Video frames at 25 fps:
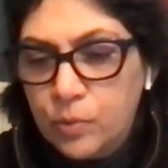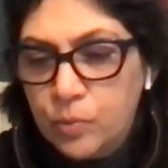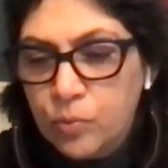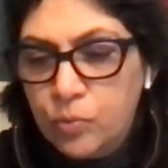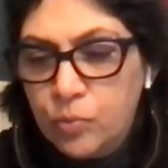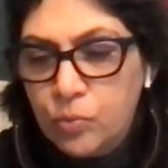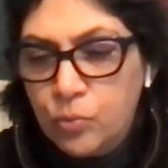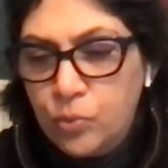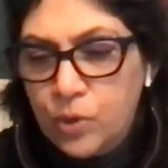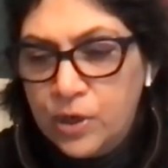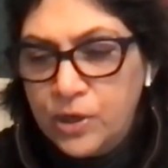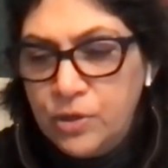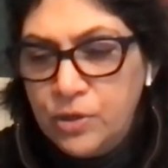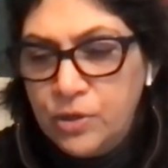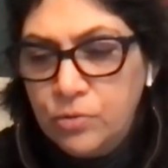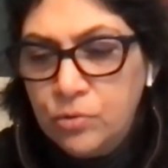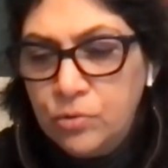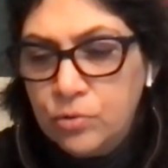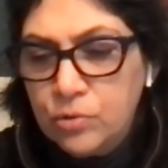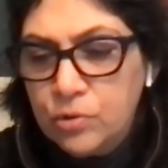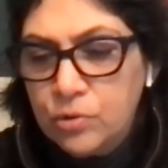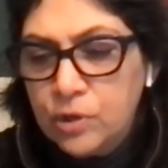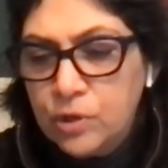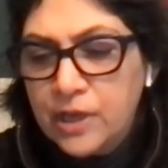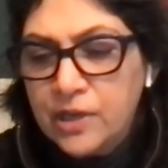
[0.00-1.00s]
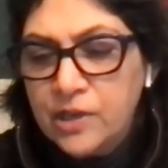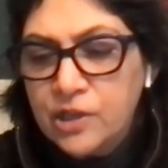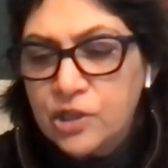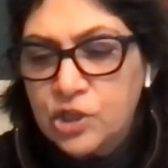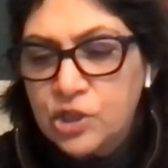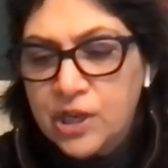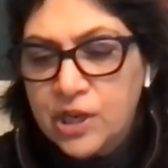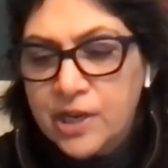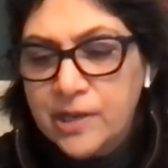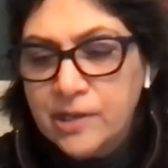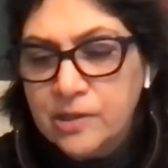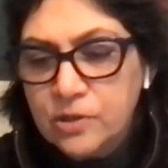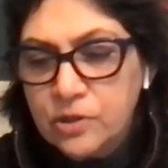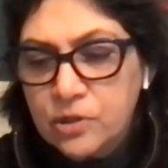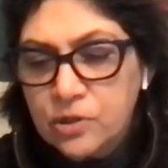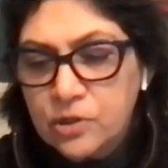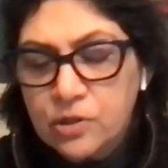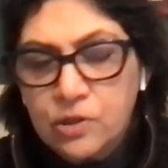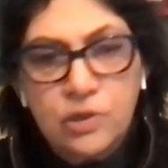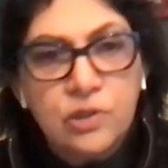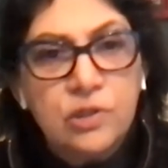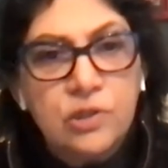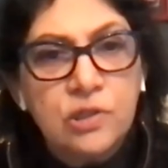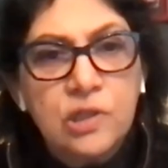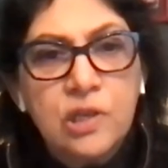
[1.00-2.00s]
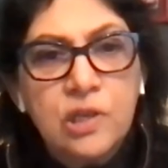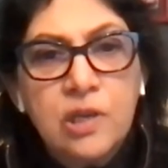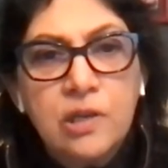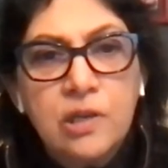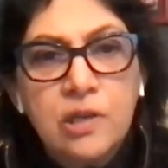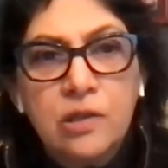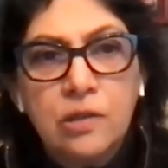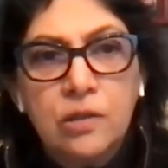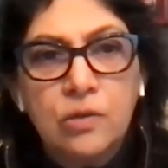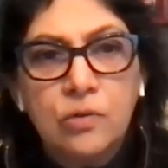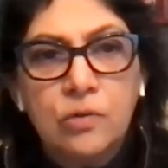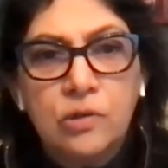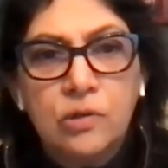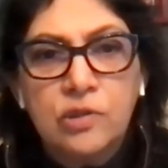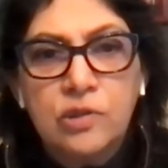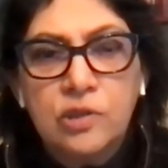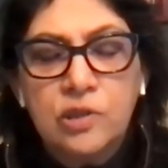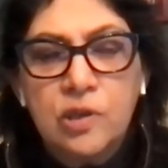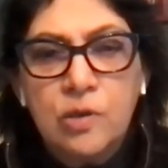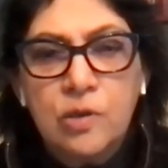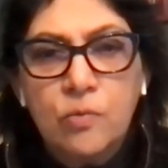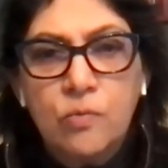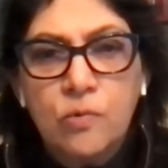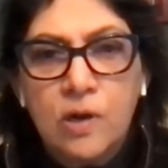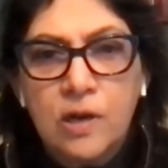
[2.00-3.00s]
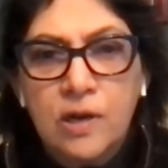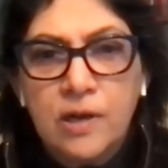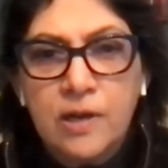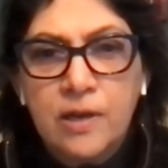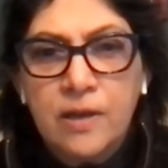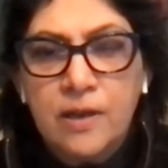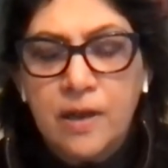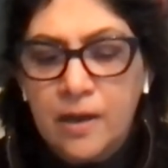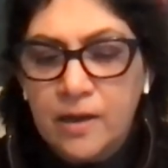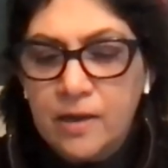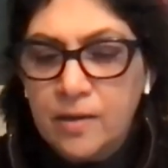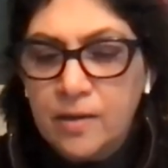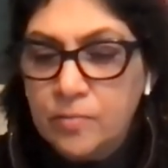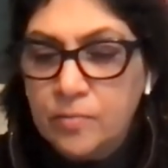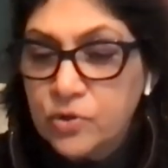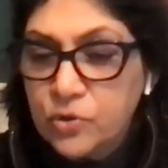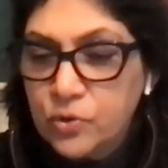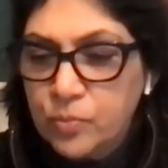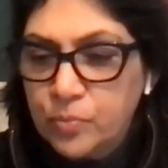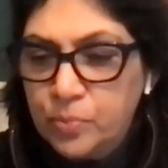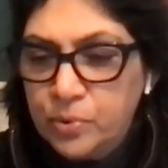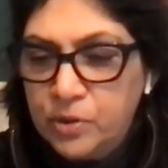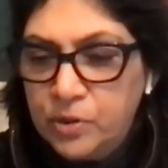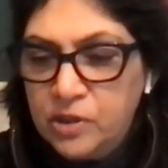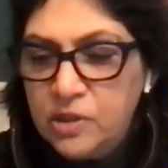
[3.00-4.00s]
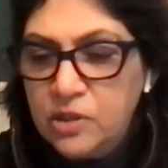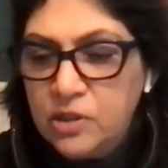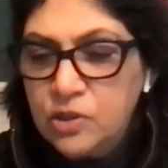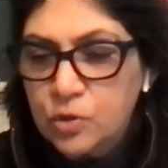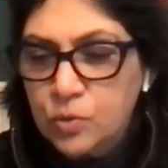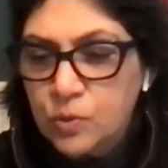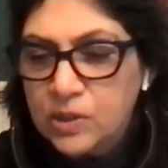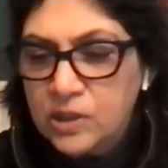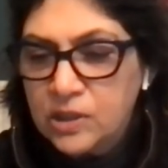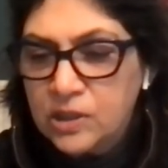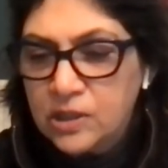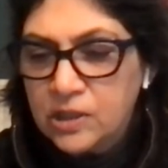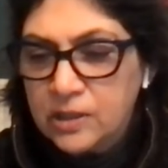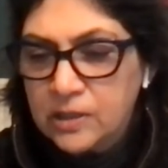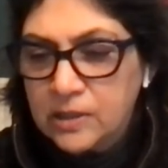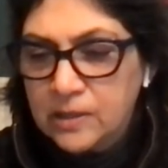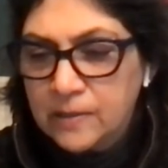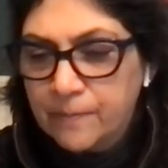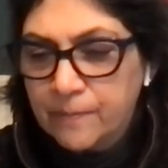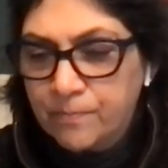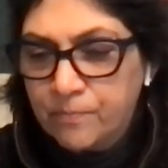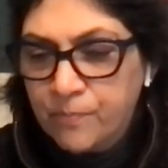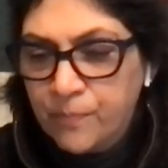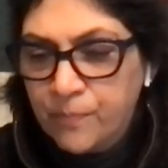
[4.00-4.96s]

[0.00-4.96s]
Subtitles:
When you get a chance to see it, you'll see why I am so pleased with it.